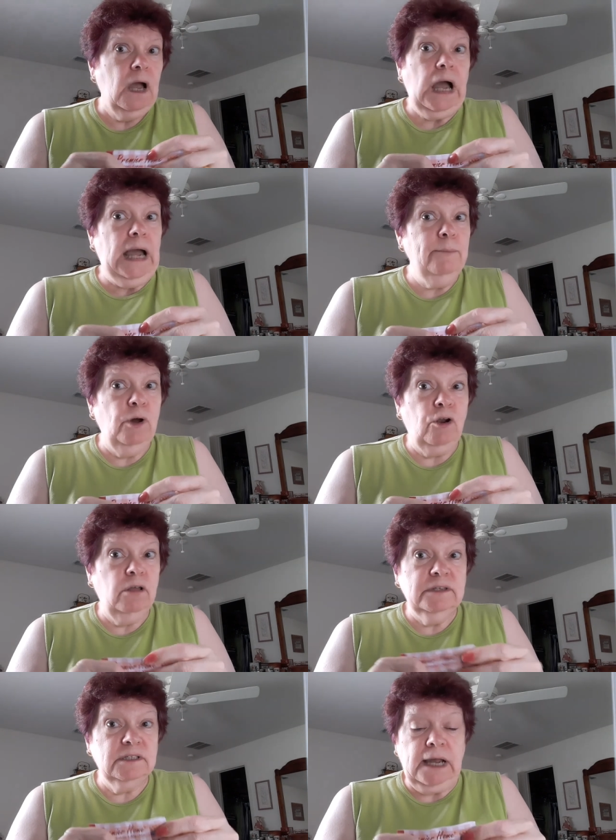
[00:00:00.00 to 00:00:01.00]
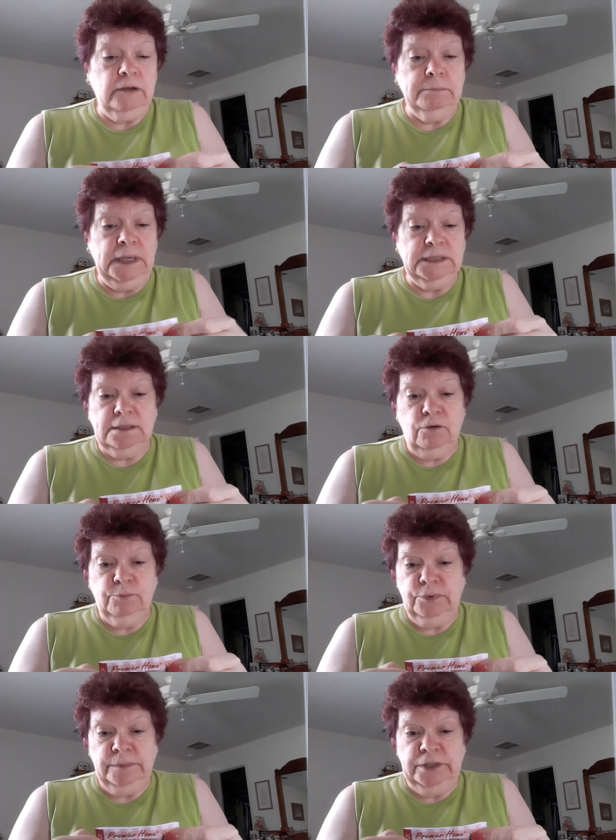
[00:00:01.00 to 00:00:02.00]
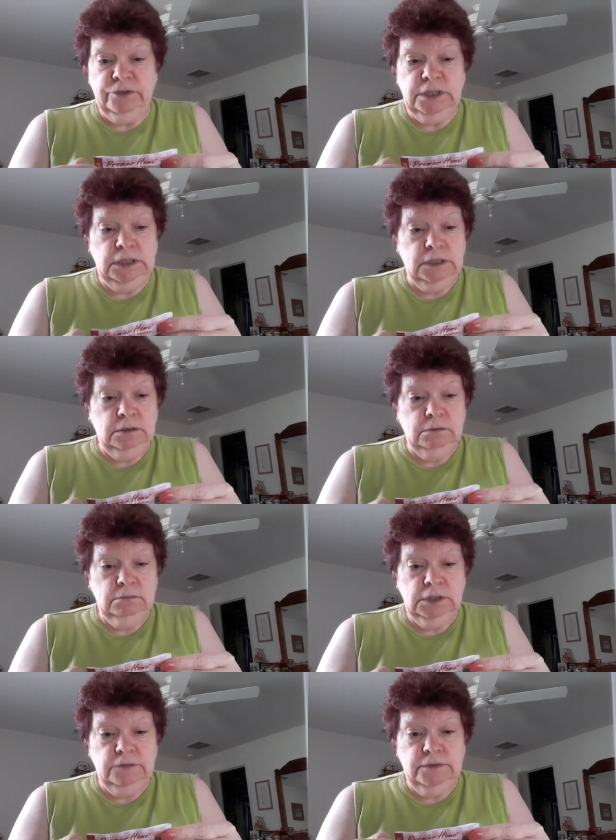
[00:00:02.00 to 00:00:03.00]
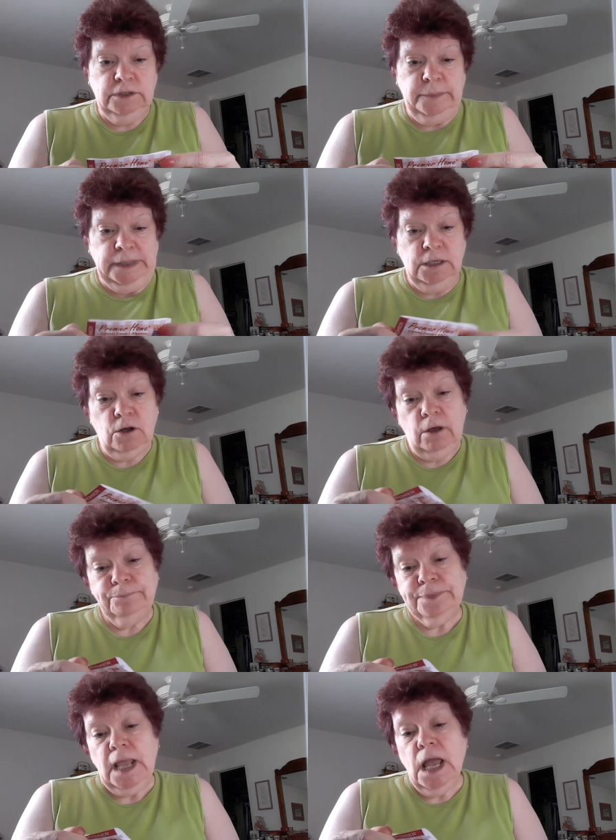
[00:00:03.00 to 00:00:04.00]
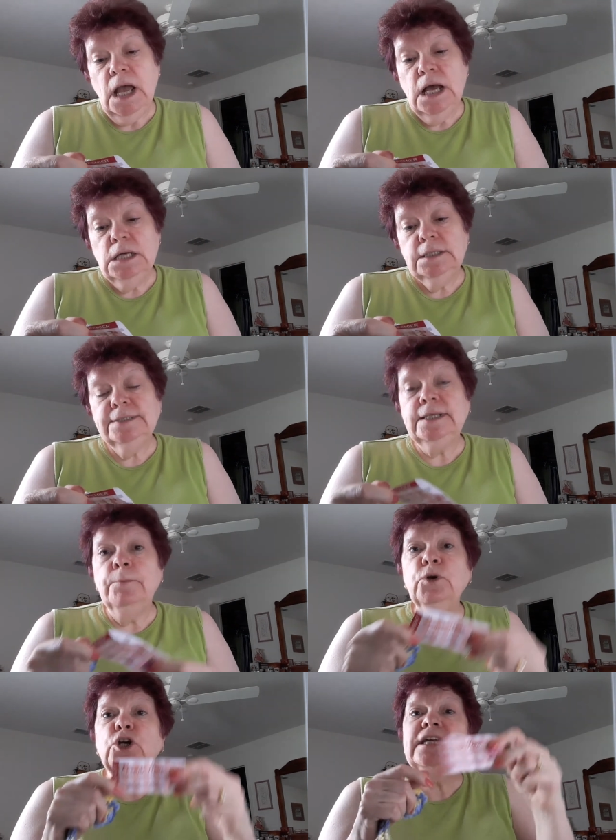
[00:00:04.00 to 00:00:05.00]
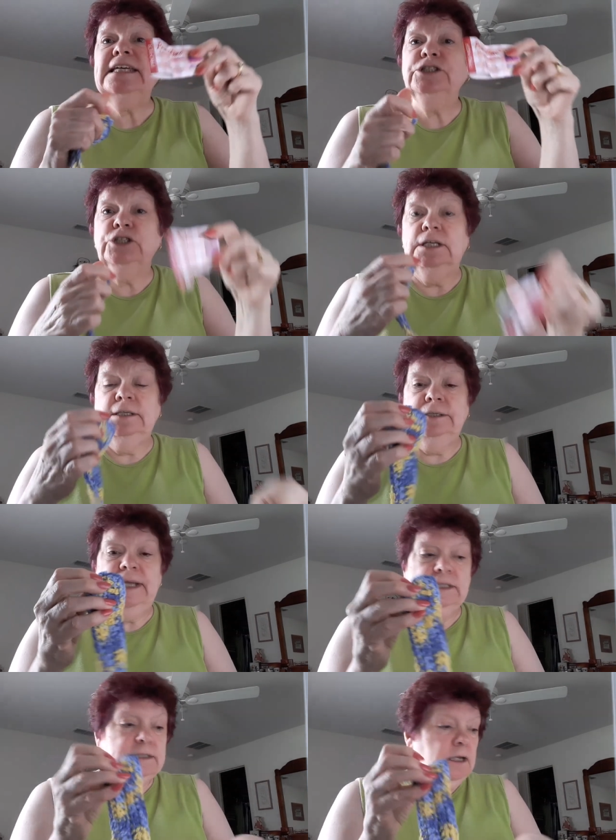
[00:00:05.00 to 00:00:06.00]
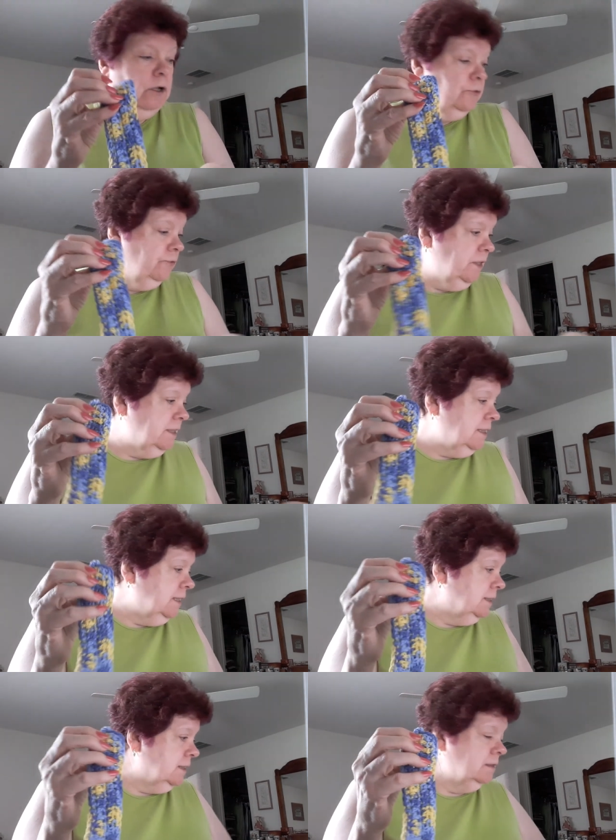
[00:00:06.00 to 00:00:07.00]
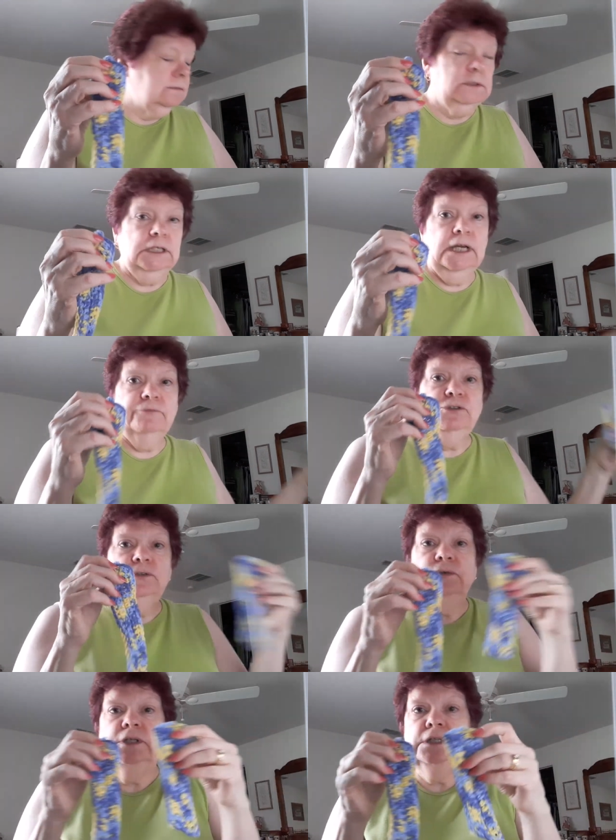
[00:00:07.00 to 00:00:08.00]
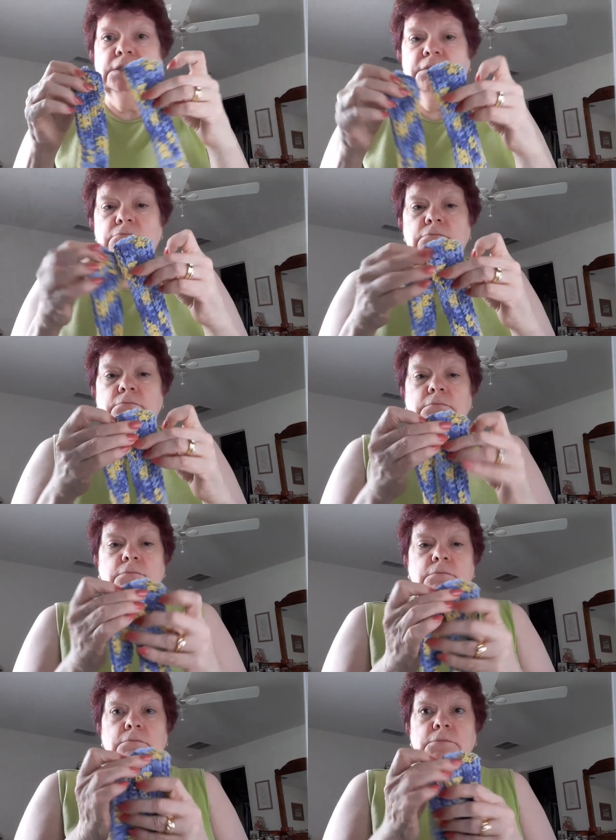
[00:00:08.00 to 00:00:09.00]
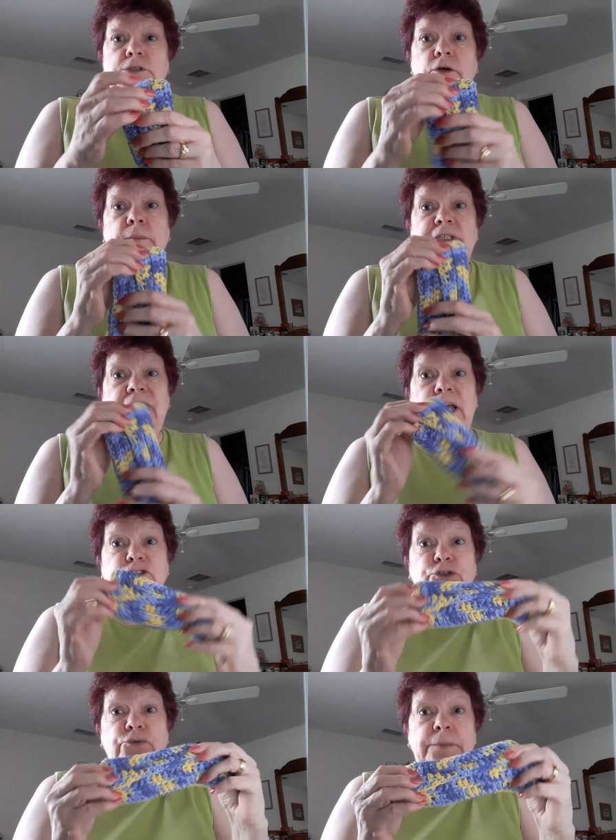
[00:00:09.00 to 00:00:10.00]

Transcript: I bought all this cotton myself. Premier didn't give it to me at all. Summer Kitchen, that's the color this is. And I have two of these. So it means I got two to